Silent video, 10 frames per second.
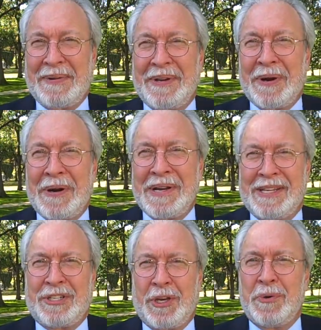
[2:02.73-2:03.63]
regard,
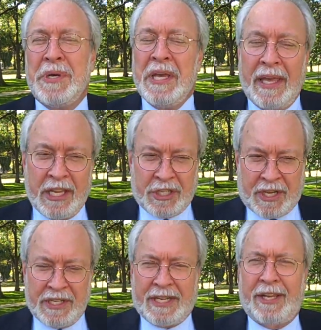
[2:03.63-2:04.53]
and so it's
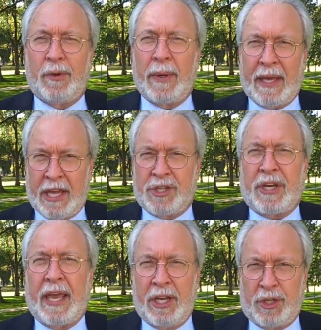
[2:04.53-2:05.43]
continuing
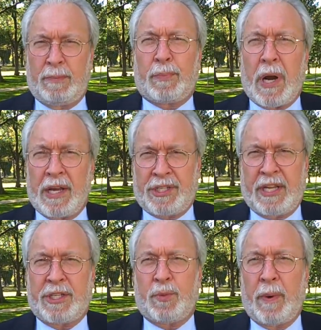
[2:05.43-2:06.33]
education
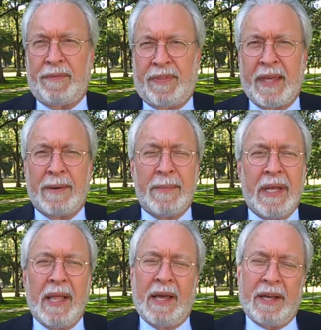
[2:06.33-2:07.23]
process with them.
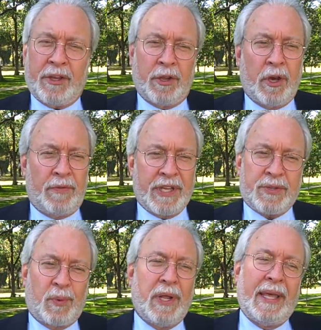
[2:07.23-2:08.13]
You know,
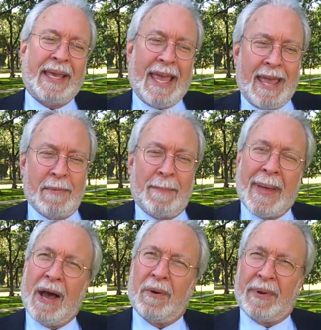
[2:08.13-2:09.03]
this really came
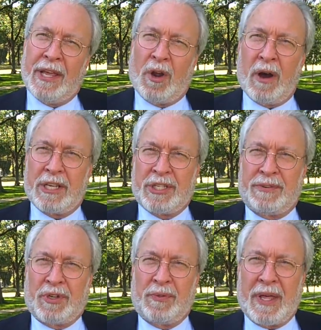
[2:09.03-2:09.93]
about in August
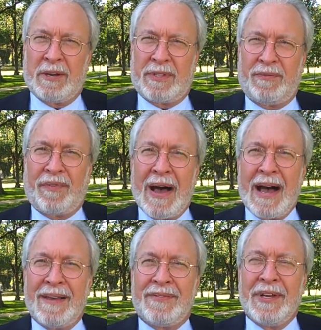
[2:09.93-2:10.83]
of
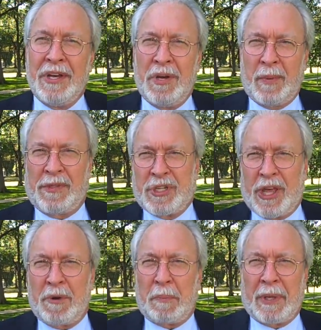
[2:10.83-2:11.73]
2005 when the
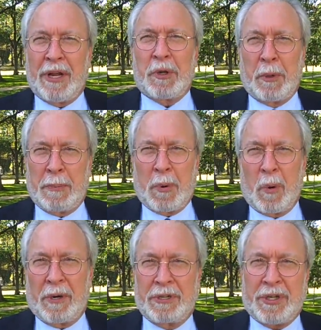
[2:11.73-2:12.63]
Southern Political
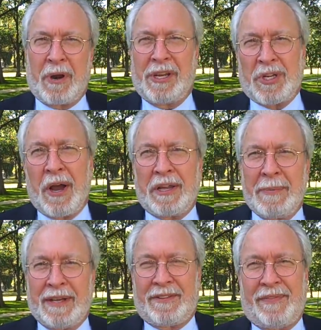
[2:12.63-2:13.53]
Reporter started talking
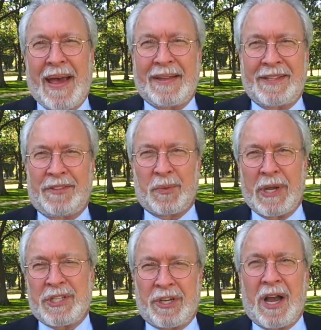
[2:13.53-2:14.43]
about the fact that the
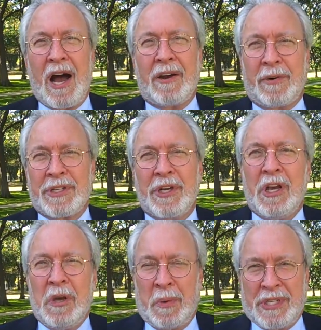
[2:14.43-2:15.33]
rest of Congress
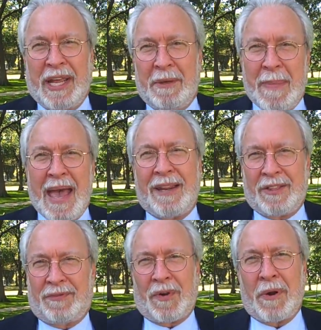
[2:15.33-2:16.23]
was getting mad at the
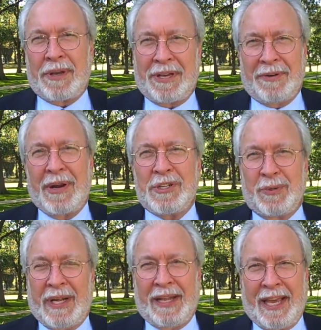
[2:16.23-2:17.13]
Florida congressional
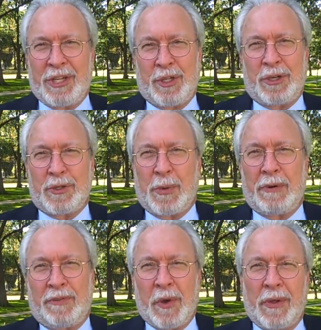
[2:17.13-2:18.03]
delegation because we were
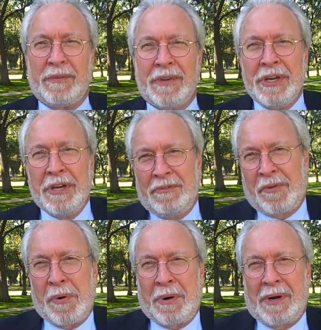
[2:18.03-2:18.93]
voting
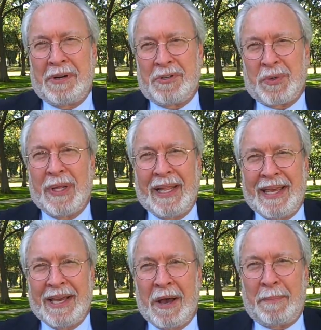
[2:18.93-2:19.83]
for drilling
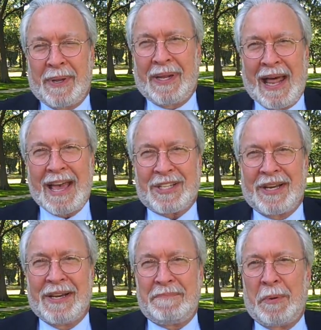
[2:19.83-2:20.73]
up in
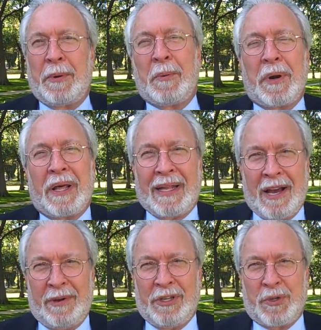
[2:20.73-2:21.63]
Alaska, but we weren't
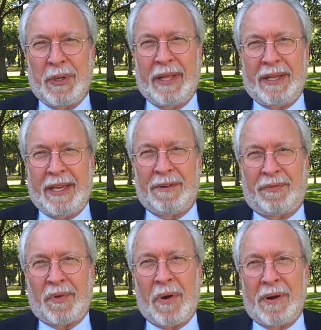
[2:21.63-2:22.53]
allowing drilling in
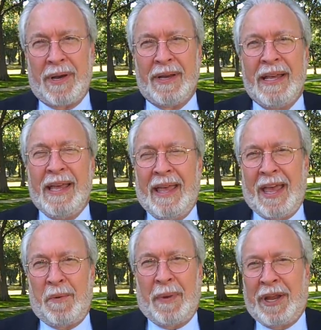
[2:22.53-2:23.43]
Florida.
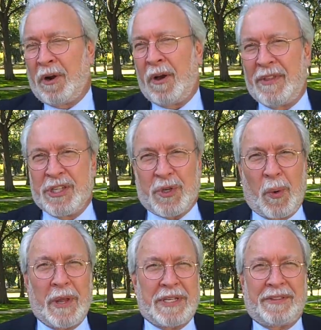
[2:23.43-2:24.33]
And we hear all these
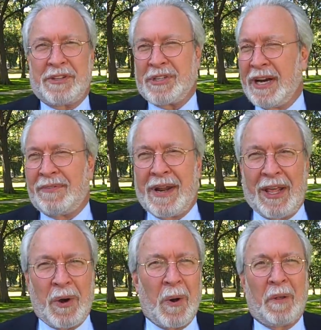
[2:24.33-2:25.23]
stories that there's never
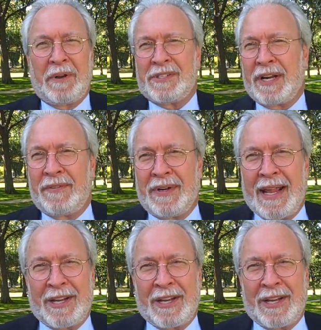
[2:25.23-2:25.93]
any oil, there's never